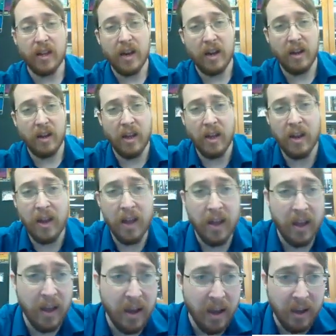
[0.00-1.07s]

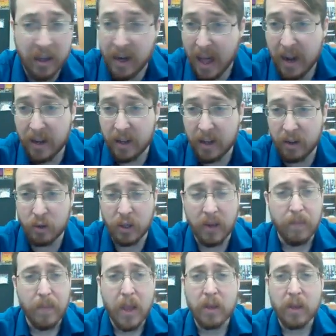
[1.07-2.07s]
energy.